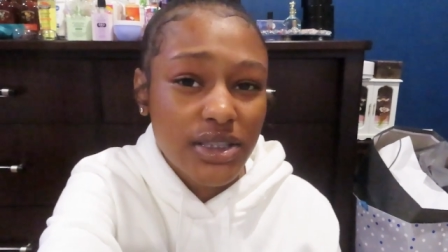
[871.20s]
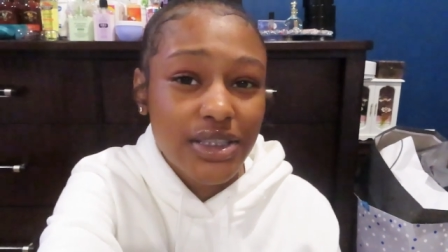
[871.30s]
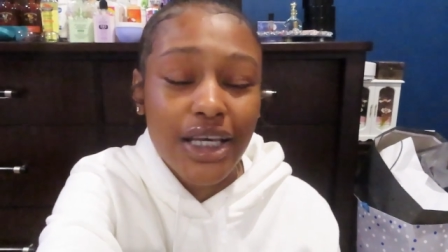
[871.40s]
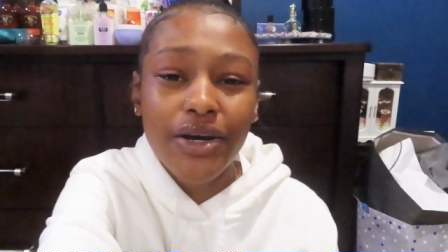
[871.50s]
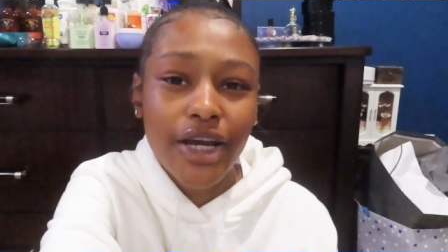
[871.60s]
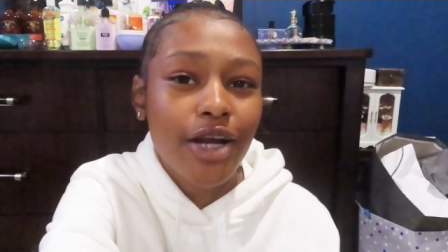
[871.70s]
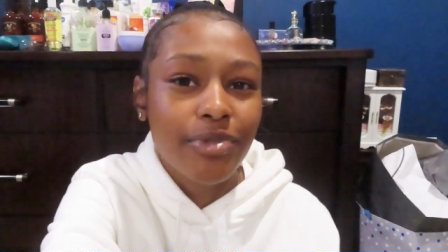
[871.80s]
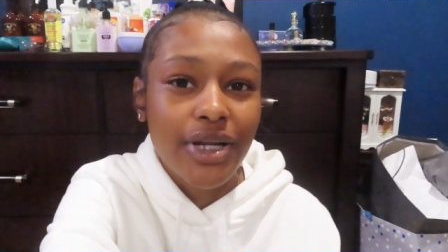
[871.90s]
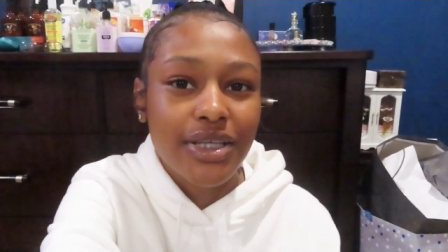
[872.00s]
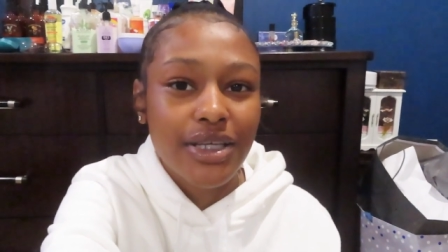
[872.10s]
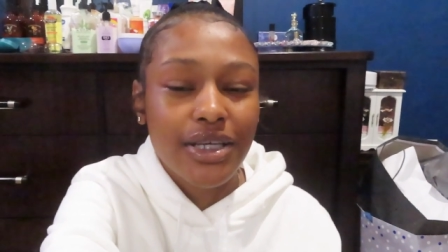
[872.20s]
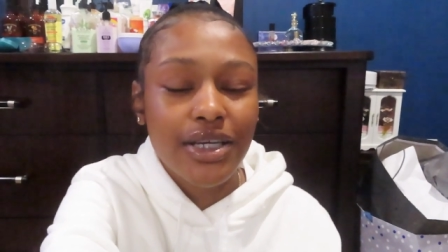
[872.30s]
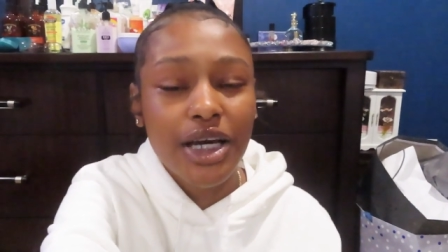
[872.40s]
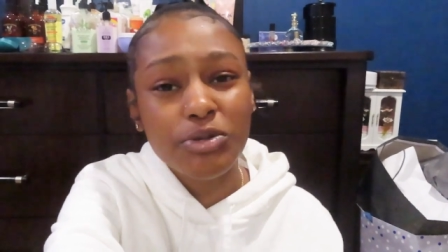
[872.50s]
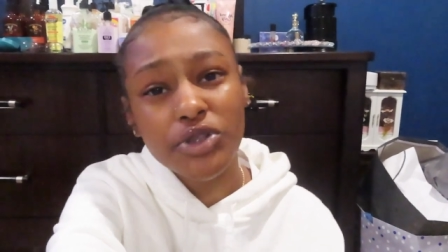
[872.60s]
Just tell everybody.
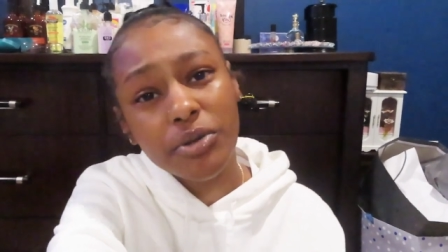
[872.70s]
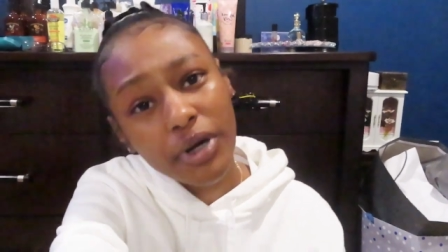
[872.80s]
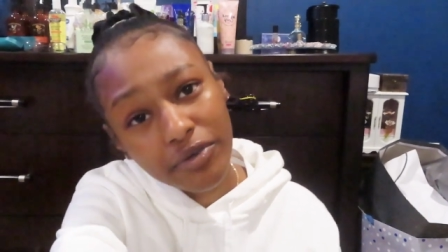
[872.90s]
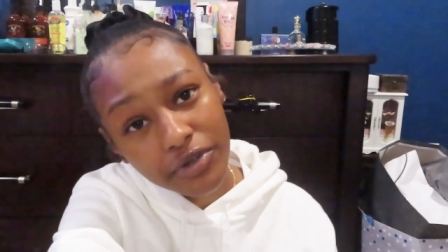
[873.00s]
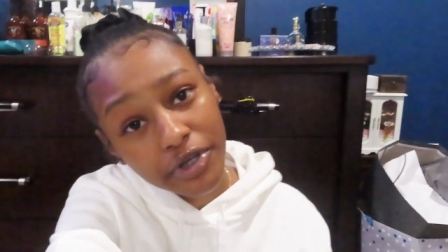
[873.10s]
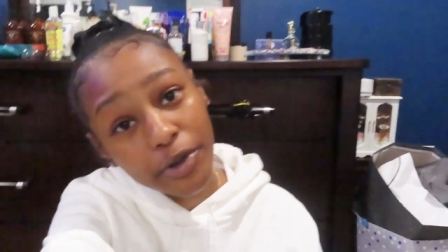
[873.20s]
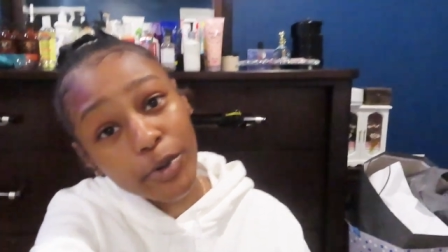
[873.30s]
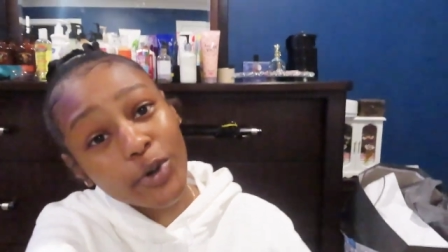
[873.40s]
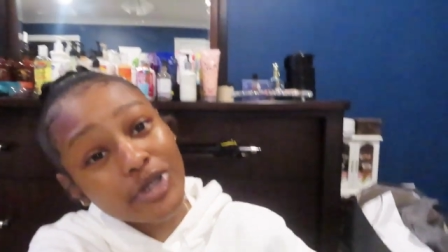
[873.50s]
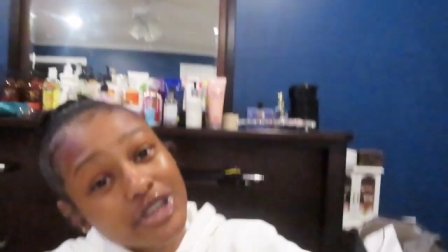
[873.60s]
Come join the Mafia because we're going